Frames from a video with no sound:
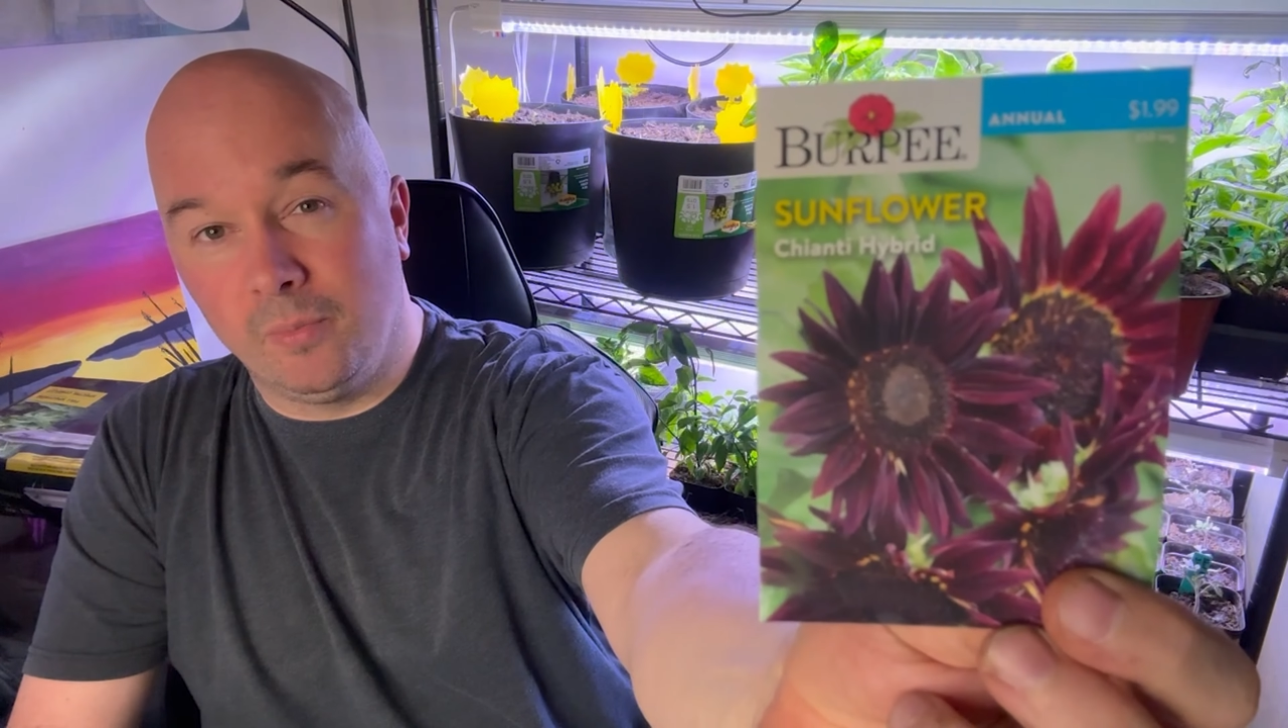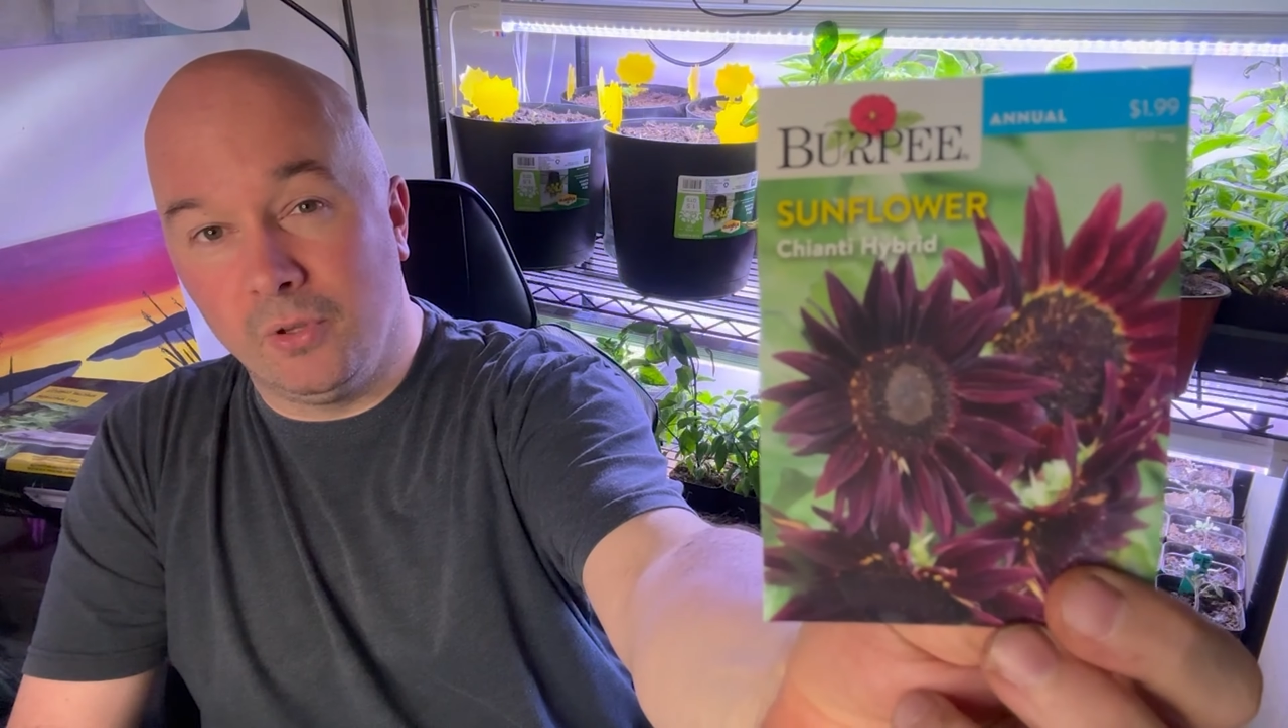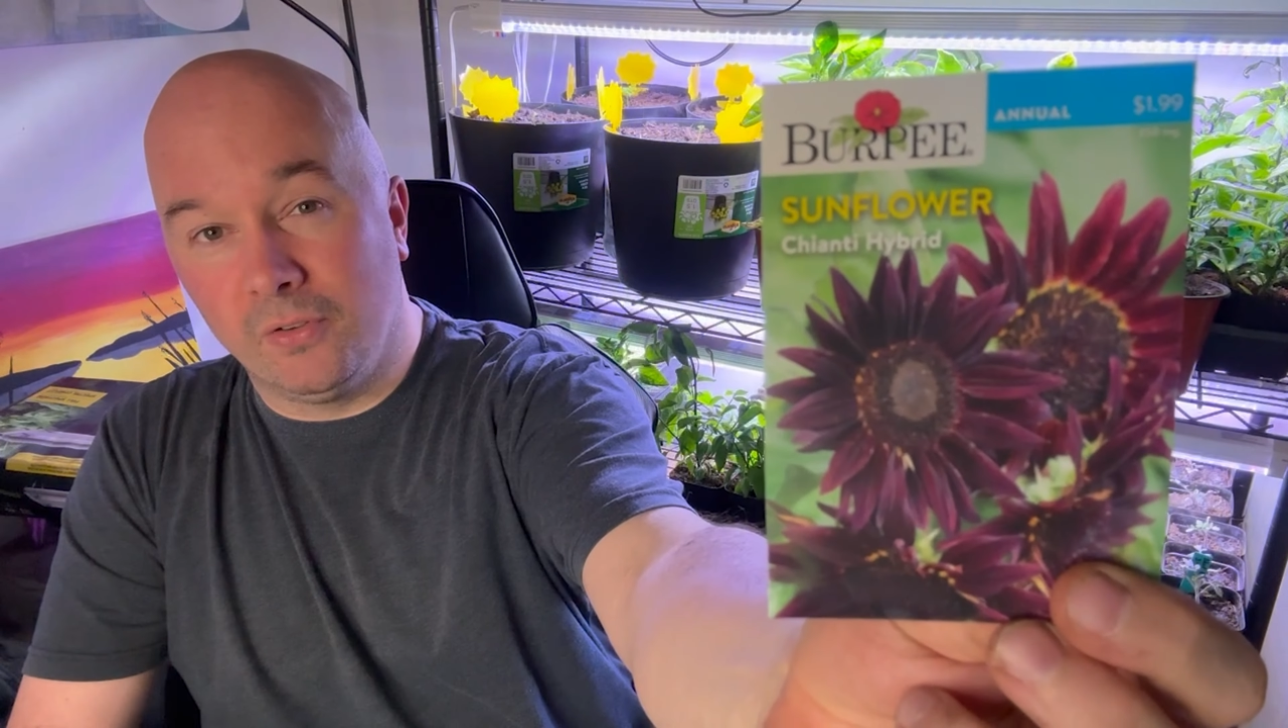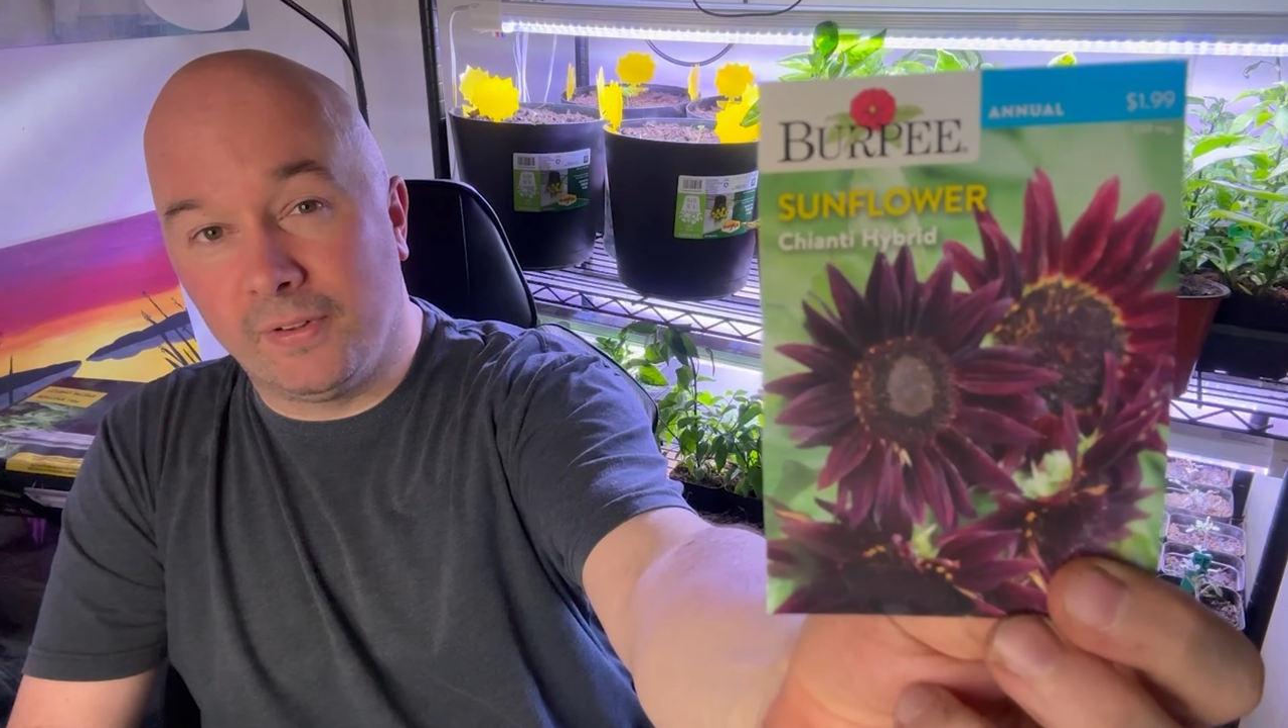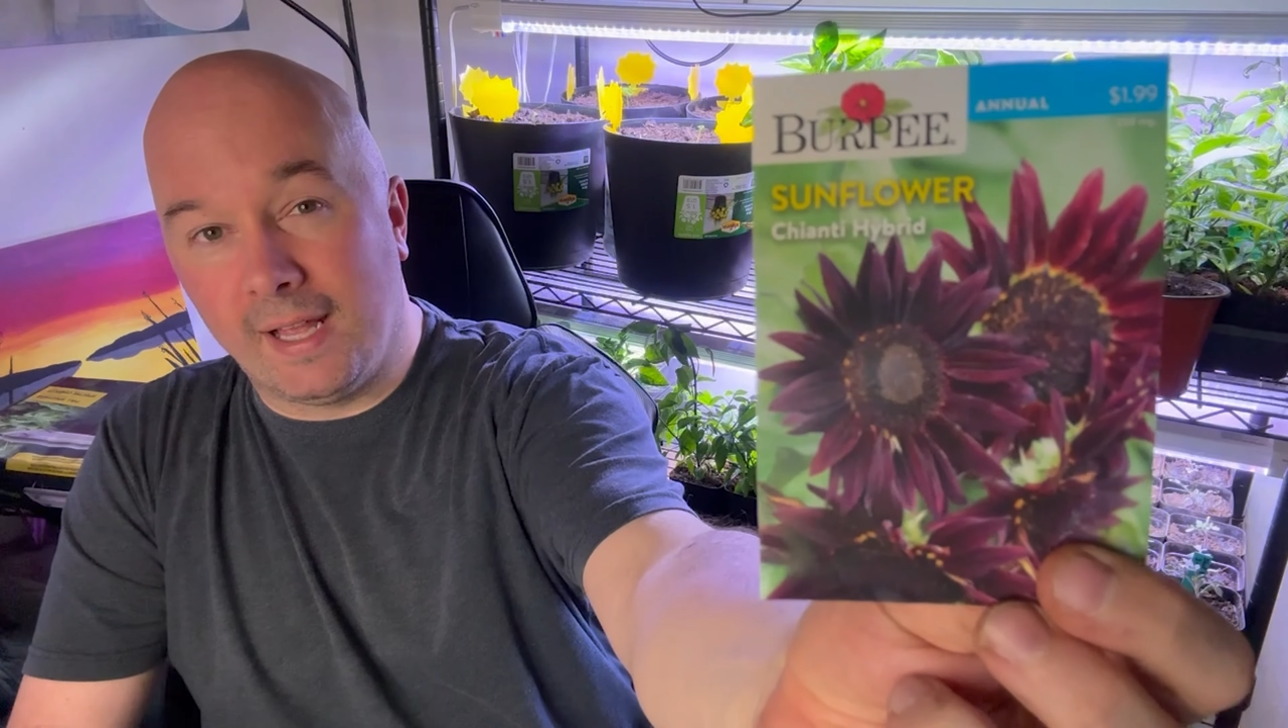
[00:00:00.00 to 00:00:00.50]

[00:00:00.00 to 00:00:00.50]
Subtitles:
beautiful.